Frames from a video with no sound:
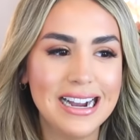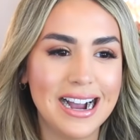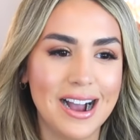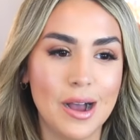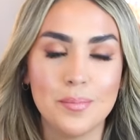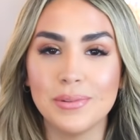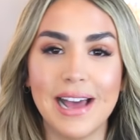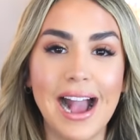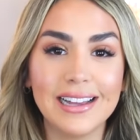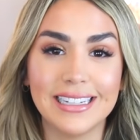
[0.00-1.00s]
Um,
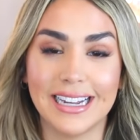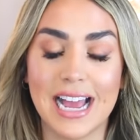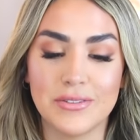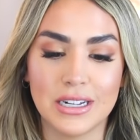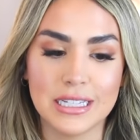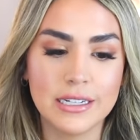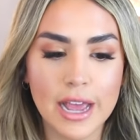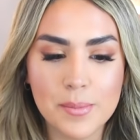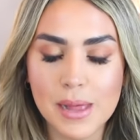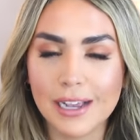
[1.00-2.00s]
black, like I have on
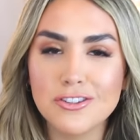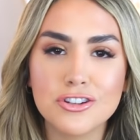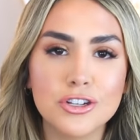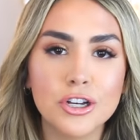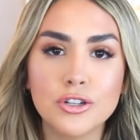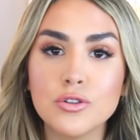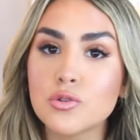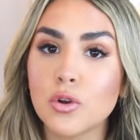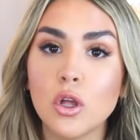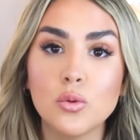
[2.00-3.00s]
today. Black is just a good
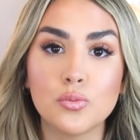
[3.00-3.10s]
neutral.